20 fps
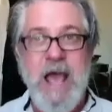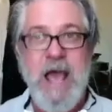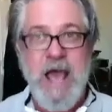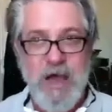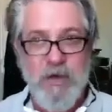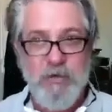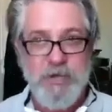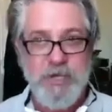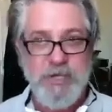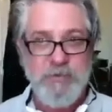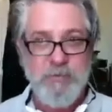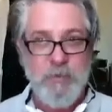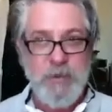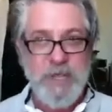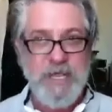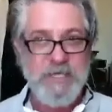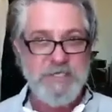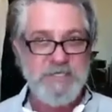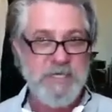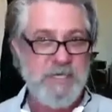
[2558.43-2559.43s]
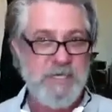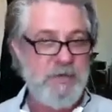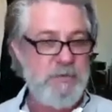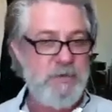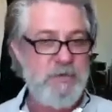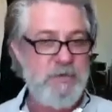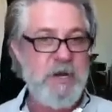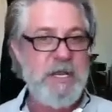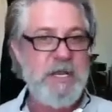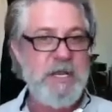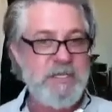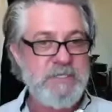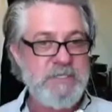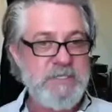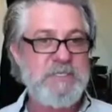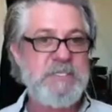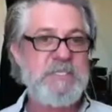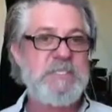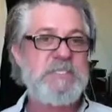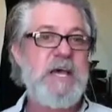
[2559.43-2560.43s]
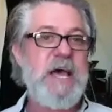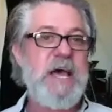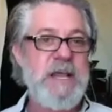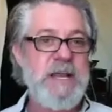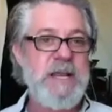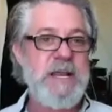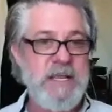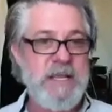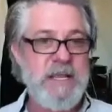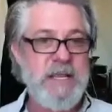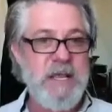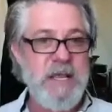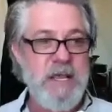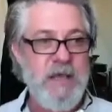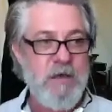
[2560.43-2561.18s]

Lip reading: how can we as a community, as a society,